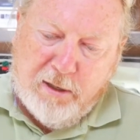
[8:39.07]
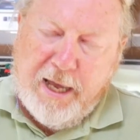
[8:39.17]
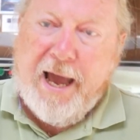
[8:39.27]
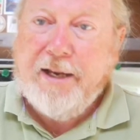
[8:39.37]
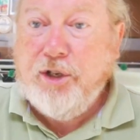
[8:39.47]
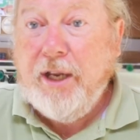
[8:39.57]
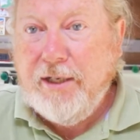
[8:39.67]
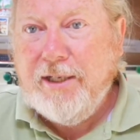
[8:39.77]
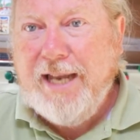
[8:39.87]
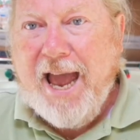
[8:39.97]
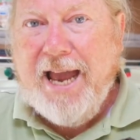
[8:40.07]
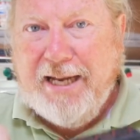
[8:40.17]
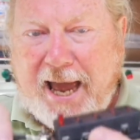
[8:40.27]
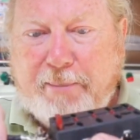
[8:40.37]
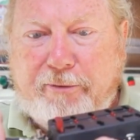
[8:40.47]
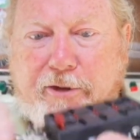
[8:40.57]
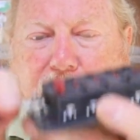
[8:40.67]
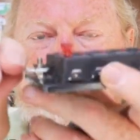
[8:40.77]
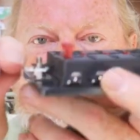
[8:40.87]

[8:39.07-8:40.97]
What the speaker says: actually is a 10 amp fuse.